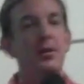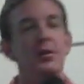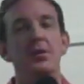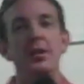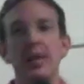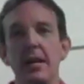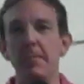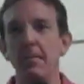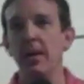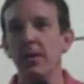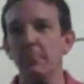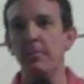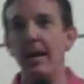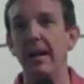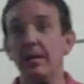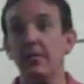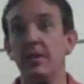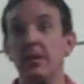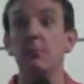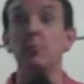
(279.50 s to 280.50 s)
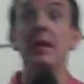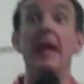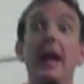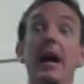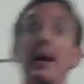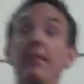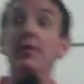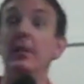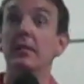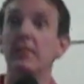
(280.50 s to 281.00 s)
She emailed back, said, we
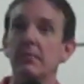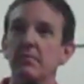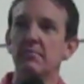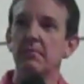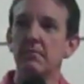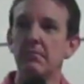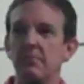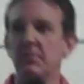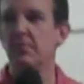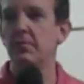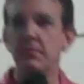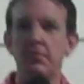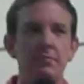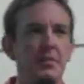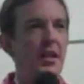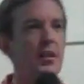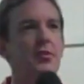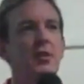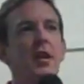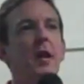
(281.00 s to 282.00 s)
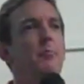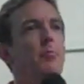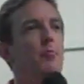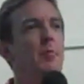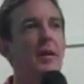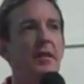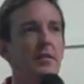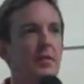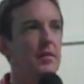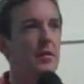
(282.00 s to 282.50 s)
have it. It takes a couple
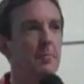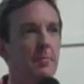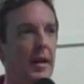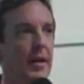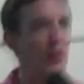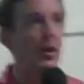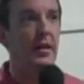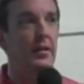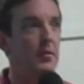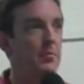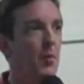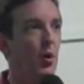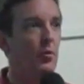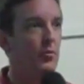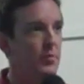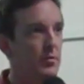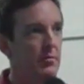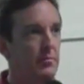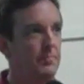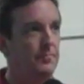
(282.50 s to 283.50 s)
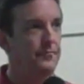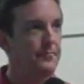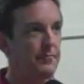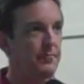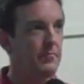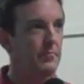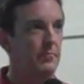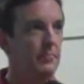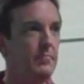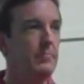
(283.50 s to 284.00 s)
weeks at the most.
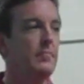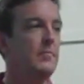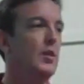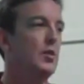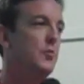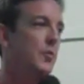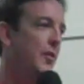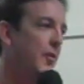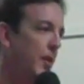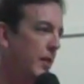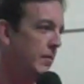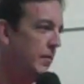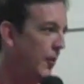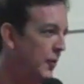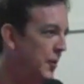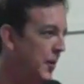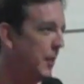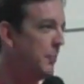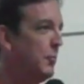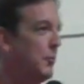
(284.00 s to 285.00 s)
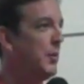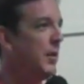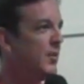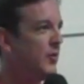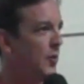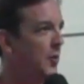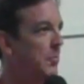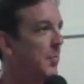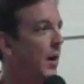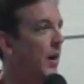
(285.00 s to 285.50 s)
So I thought another couple
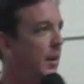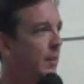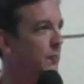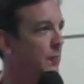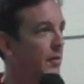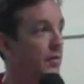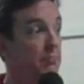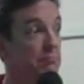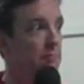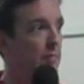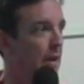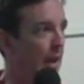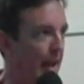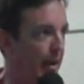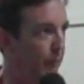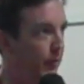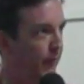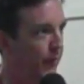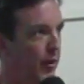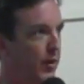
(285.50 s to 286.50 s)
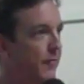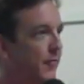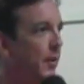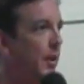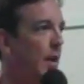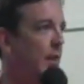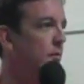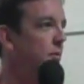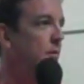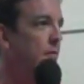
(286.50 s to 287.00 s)
weeks go by and we'll have the
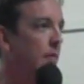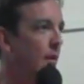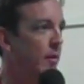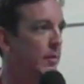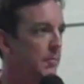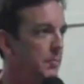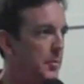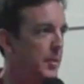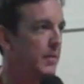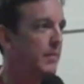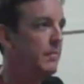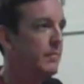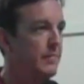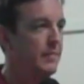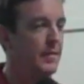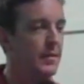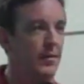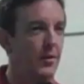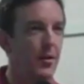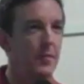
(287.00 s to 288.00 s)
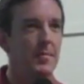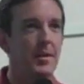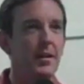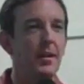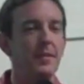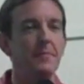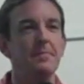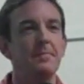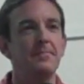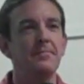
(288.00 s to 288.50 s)
verification, it'll all be
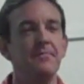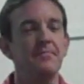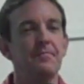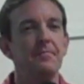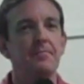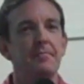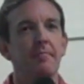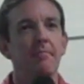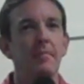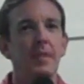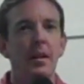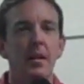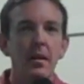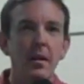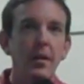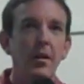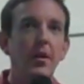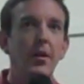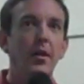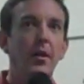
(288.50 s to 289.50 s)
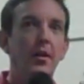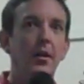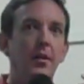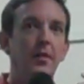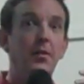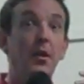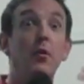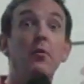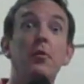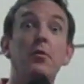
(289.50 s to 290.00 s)
done.
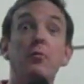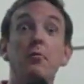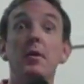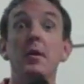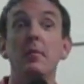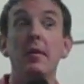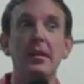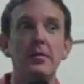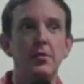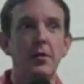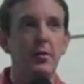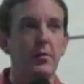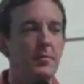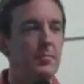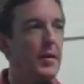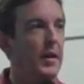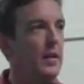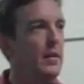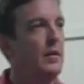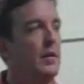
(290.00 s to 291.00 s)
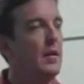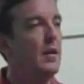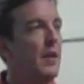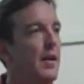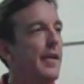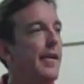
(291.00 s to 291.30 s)
Another 3 weeks goes by.